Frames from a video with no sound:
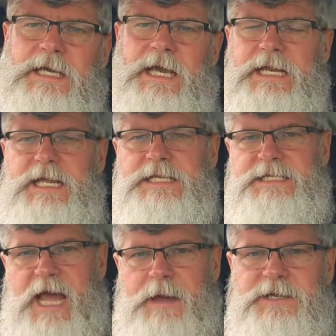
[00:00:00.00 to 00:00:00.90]
It
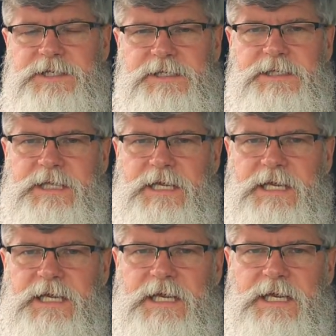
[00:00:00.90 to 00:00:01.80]
damages
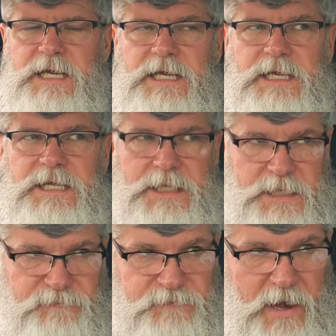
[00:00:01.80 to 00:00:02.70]
the
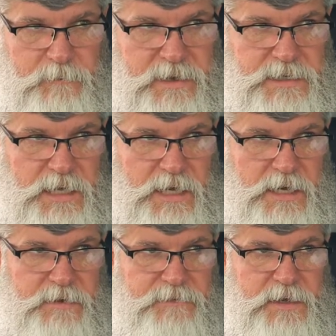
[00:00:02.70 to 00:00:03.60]
development
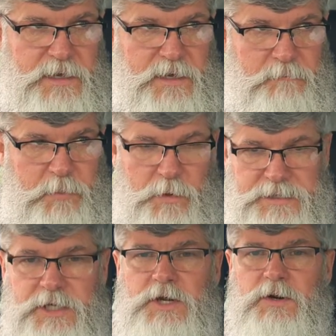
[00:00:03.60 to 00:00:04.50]
of
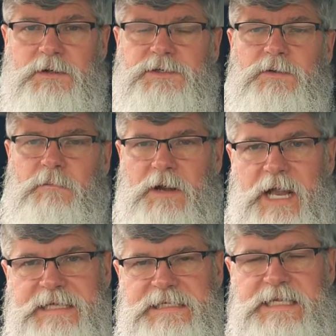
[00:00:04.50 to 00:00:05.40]
boys and girls who are
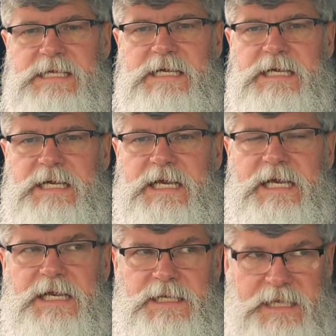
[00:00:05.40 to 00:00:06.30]
molested. It